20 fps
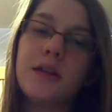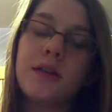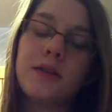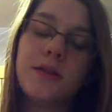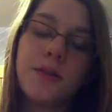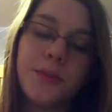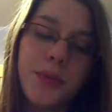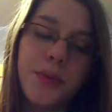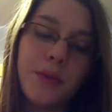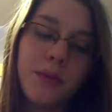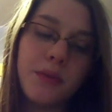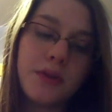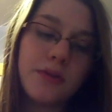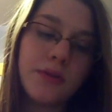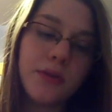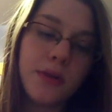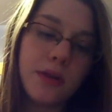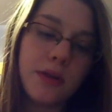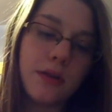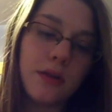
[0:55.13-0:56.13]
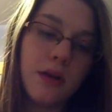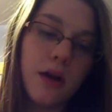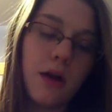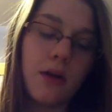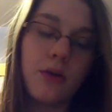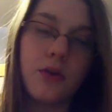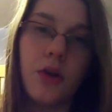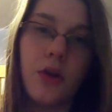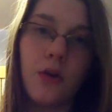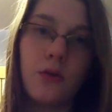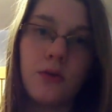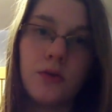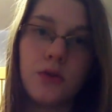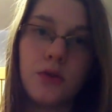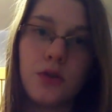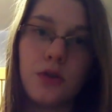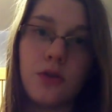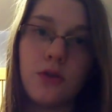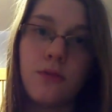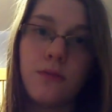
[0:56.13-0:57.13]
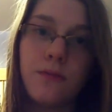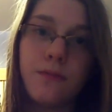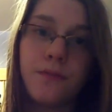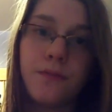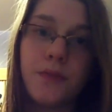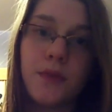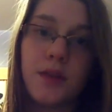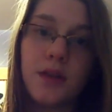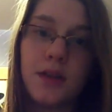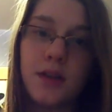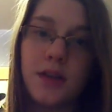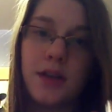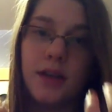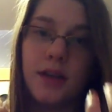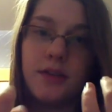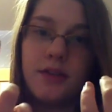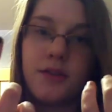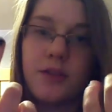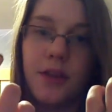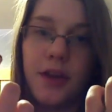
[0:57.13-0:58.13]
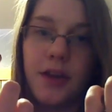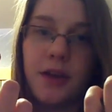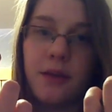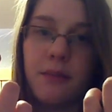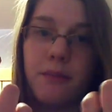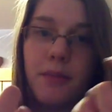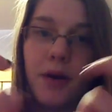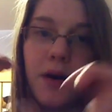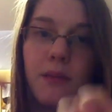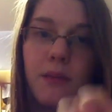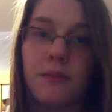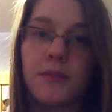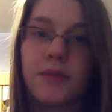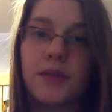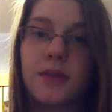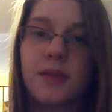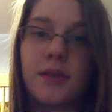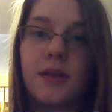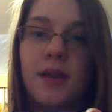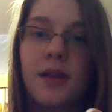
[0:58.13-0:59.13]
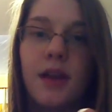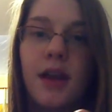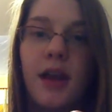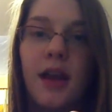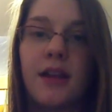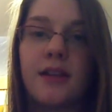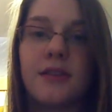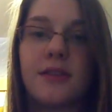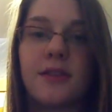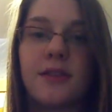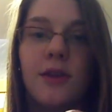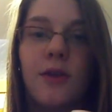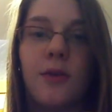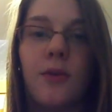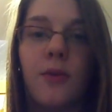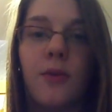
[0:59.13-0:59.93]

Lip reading: So pretty much what notes do, that they're like bumps. And so